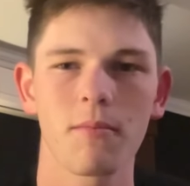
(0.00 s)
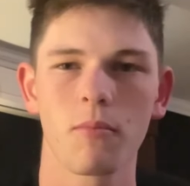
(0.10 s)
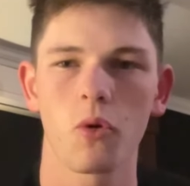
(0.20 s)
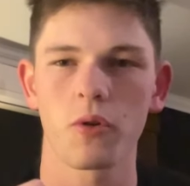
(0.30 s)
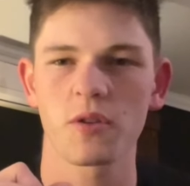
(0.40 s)

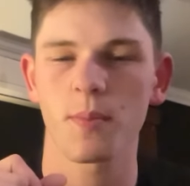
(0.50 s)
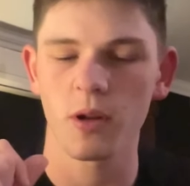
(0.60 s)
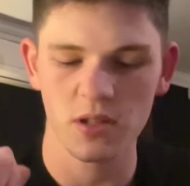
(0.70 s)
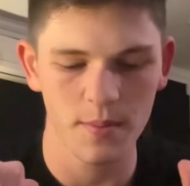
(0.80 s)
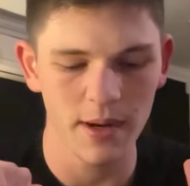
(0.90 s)
more
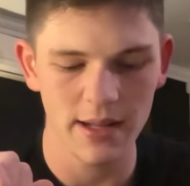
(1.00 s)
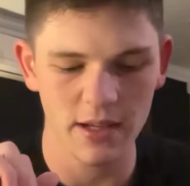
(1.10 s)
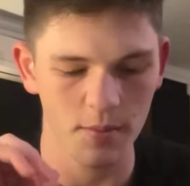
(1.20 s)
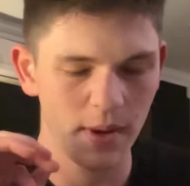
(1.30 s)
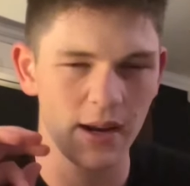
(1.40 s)

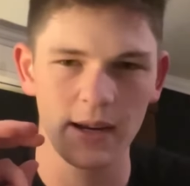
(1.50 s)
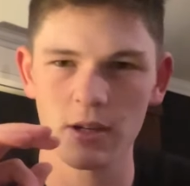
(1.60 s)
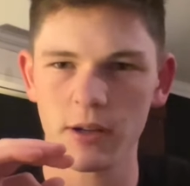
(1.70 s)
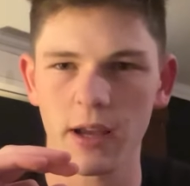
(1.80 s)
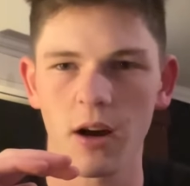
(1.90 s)
responsibility on me, like
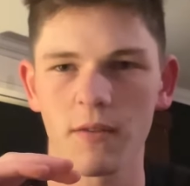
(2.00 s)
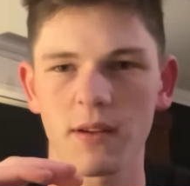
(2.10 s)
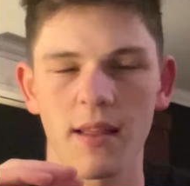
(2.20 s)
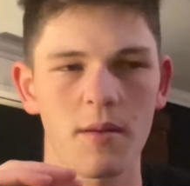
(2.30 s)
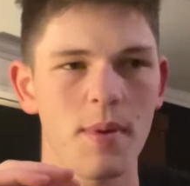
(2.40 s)
looking after
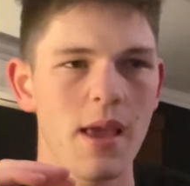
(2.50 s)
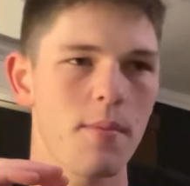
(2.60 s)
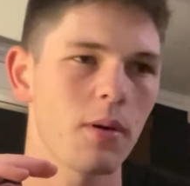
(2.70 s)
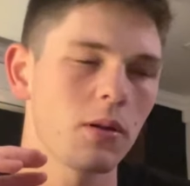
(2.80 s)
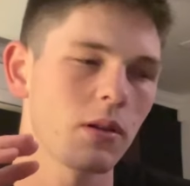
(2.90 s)
other
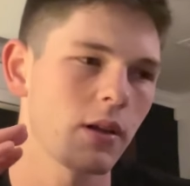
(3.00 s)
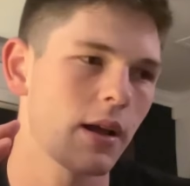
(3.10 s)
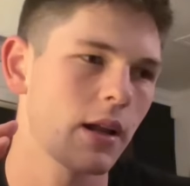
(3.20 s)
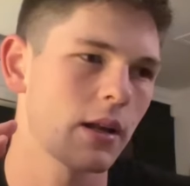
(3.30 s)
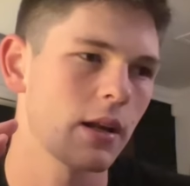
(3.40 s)
people
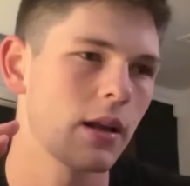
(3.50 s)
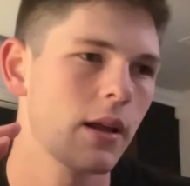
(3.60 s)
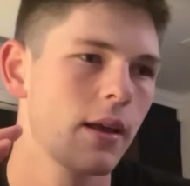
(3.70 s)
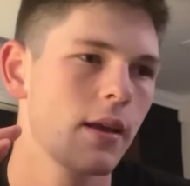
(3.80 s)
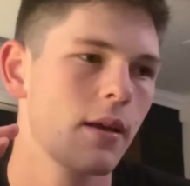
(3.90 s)
and
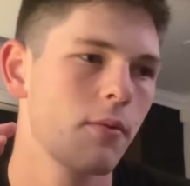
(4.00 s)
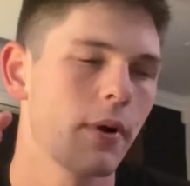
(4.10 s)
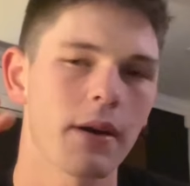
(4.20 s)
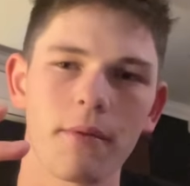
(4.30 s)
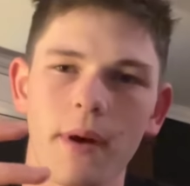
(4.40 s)

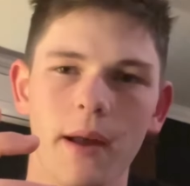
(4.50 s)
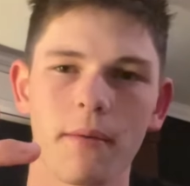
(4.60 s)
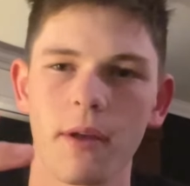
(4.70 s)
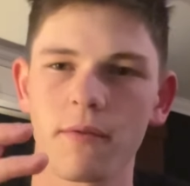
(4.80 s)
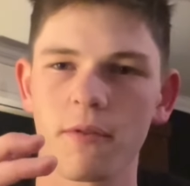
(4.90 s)
where, where
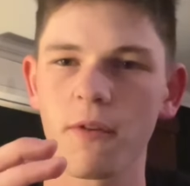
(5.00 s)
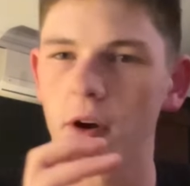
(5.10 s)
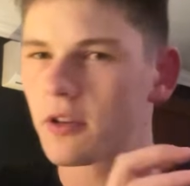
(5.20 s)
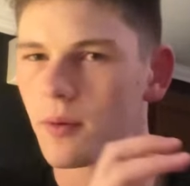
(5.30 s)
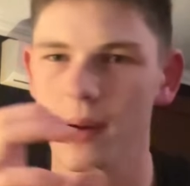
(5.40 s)
you have to
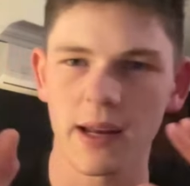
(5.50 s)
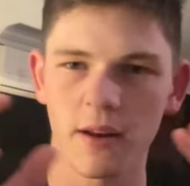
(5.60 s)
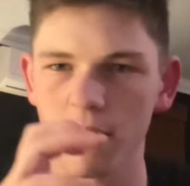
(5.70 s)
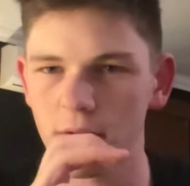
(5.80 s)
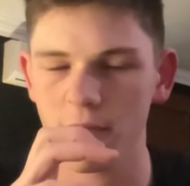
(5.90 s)
focus on many
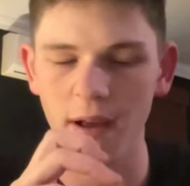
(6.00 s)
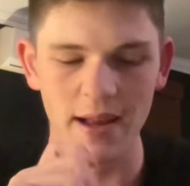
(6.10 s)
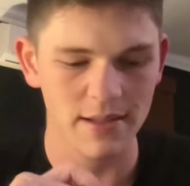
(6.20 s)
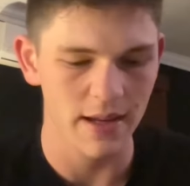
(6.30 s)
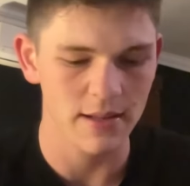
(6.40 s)
different
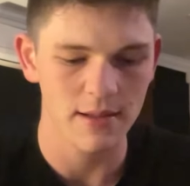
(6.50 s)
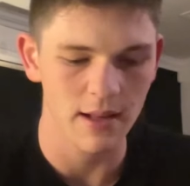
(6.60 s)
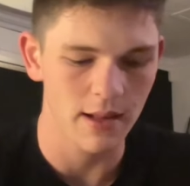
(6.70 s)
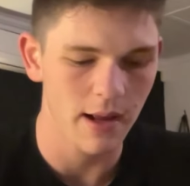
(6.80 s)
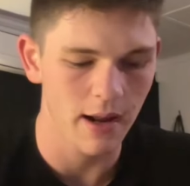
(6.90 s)
facets.
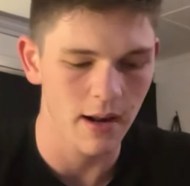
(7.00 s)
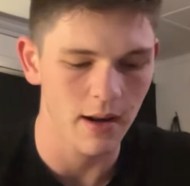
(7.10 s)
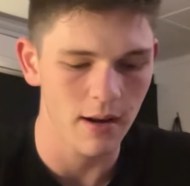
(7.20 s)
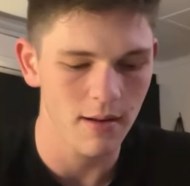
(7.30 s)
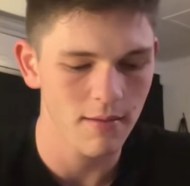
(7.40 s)
And,
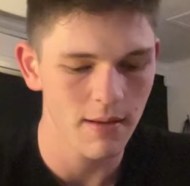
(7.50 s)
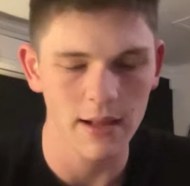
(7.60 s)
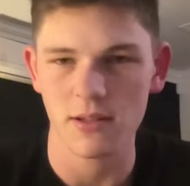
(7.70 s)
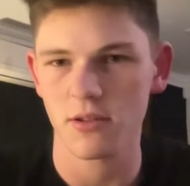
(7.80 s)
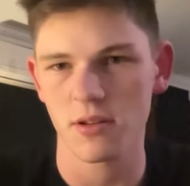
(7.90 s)
and
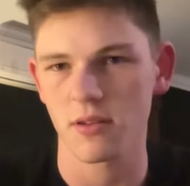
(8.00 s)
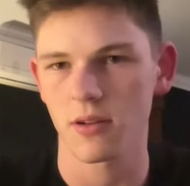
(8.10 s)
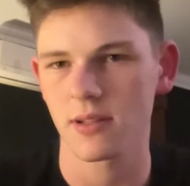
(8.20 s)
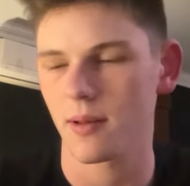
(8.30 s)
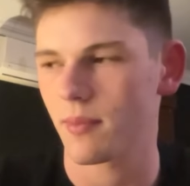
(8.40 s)
that's just
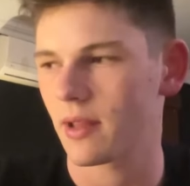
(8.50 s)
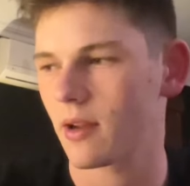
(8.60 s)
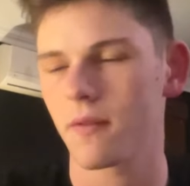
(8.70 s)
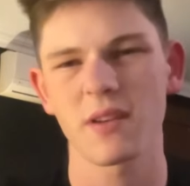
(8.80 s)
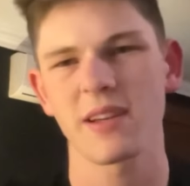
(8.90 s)
not something,
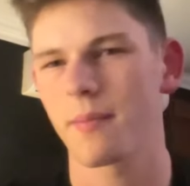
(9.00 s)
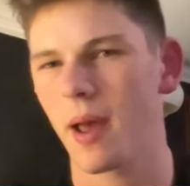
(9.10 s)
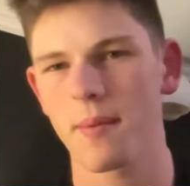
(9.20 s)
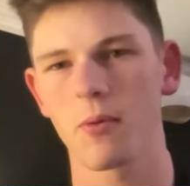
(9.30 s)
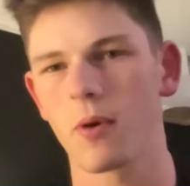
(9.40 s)
obviously,
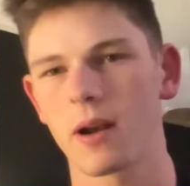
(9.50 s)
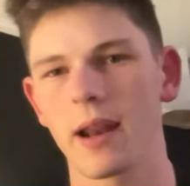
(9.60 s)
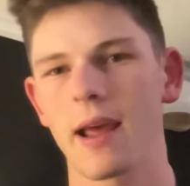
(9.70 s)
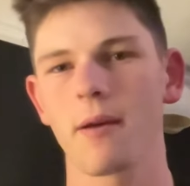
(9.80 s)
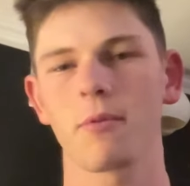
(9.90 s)
maybe one
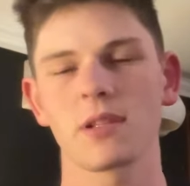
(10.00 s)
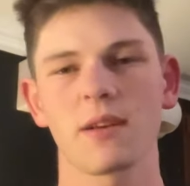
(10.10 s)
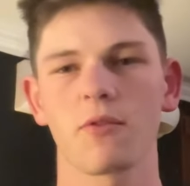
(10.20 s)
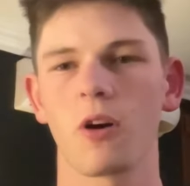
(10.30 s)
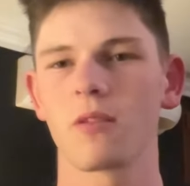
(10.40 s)
day once
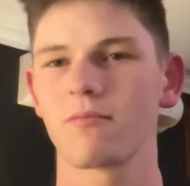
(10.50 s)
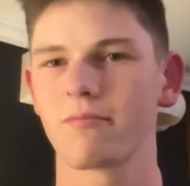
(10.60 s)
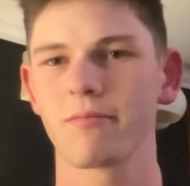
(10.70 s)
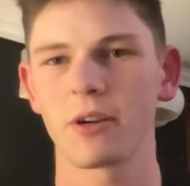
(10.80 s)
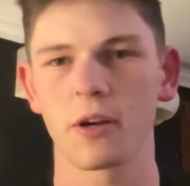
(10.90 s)
I've got
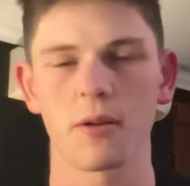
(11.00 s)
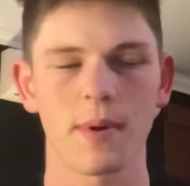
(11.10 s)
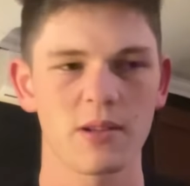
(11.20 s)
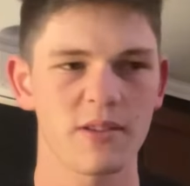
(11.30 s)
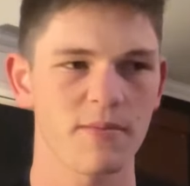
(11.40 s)
a good
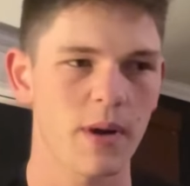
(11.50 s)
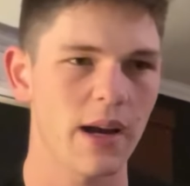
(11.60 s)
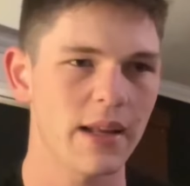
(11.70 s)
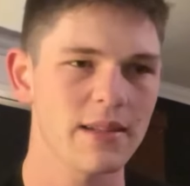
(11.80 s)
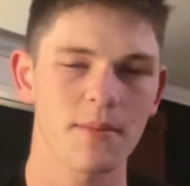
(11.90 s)
amount of
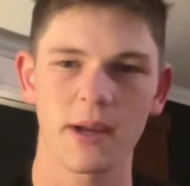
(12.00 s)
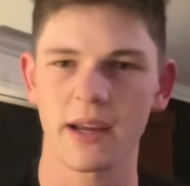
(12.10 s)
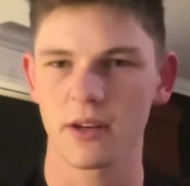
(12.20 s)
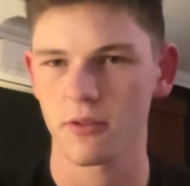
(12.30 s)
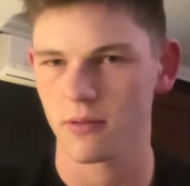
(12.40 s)
money, it's something I
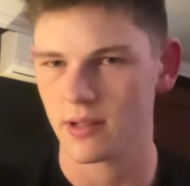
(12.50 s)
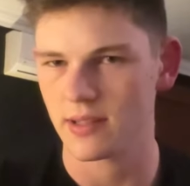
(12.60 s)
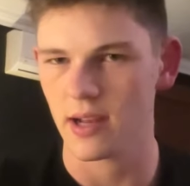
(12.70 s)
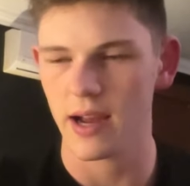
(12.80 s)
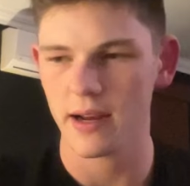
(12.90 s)
can do on the
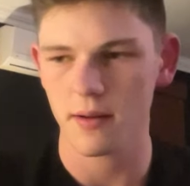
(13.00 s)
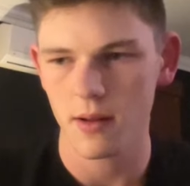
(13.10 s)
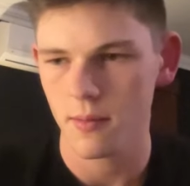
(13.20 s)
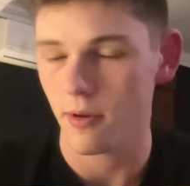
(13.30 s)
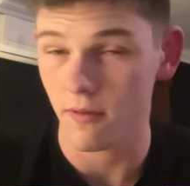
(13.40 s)
side.
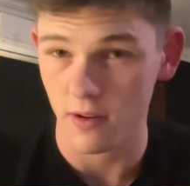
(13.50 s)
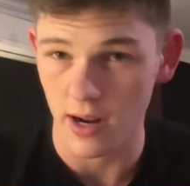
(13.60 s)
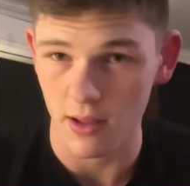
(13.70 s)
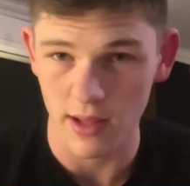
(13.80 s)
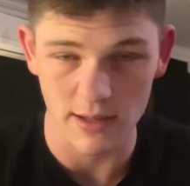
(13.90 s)
But for
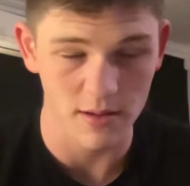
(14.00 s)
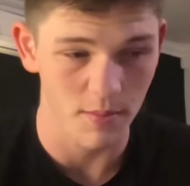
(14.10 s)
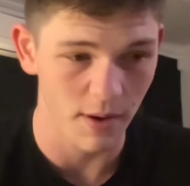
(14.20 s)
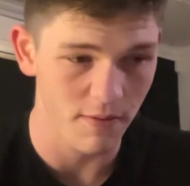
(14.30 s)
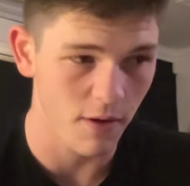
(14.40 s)
now, that's not
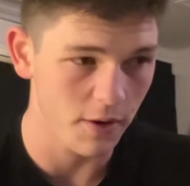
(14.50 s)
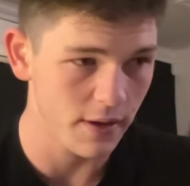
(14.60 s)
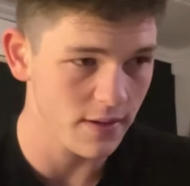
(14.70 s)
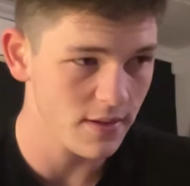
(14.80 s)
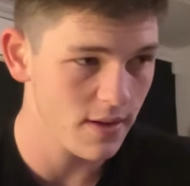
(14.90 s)
my
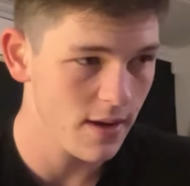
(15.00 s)
focus.